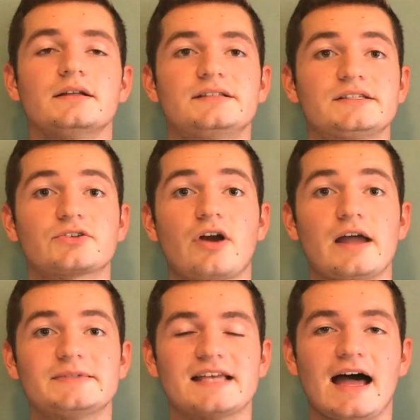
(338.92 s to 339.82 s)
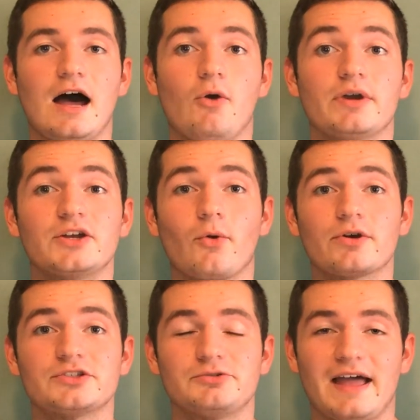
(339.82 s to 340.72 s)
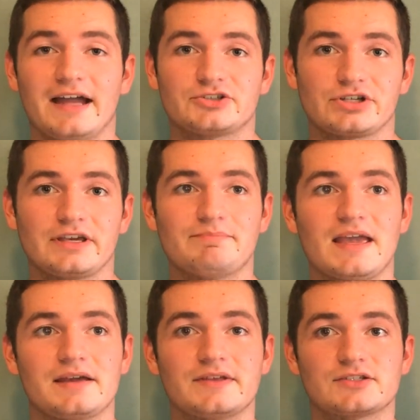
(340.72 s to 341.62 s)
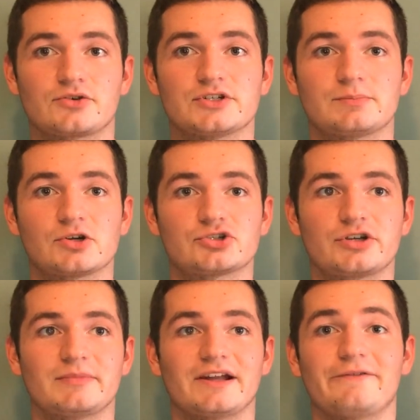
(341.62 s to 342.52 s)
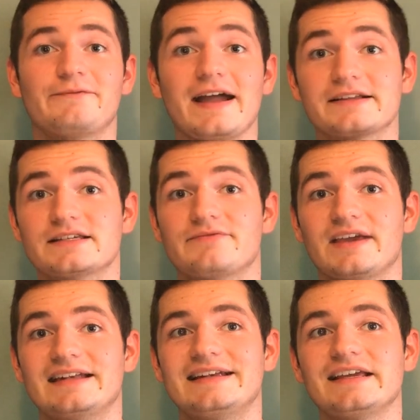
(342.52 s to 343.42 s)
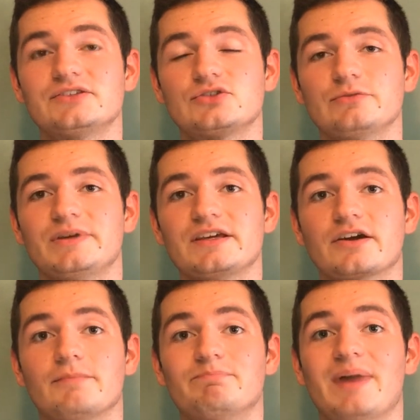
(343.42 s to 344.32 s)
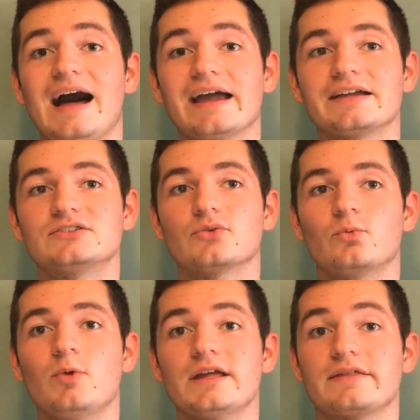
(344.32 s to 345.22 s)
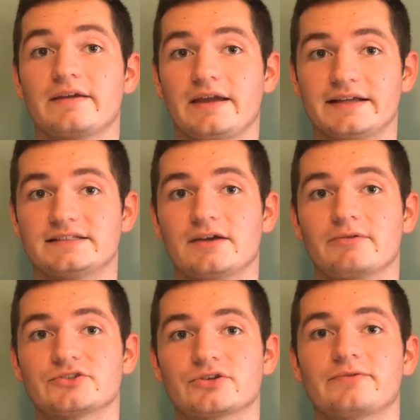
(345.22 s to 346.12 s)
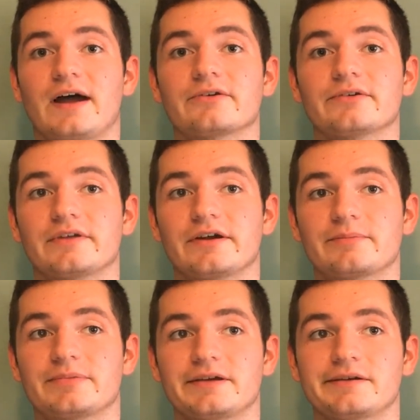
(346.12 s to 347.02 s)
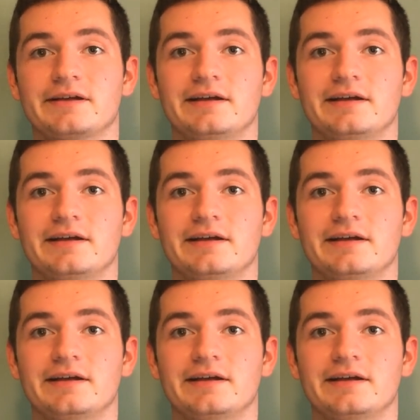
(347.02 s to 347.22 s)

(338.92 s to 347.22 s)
describes how, in order to actually make this CRISPR treatment effective, it needs to be combined with antiretroviral therapy.